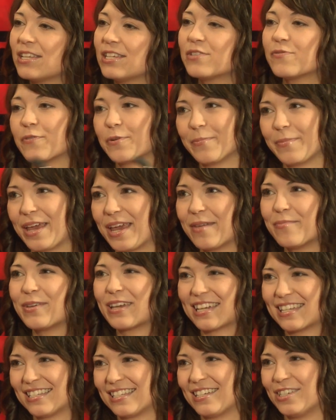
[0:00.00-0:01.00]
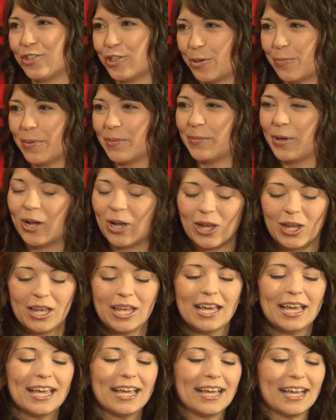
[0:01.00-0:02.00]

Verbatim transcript: this for gotta, me because I ship them all yeah.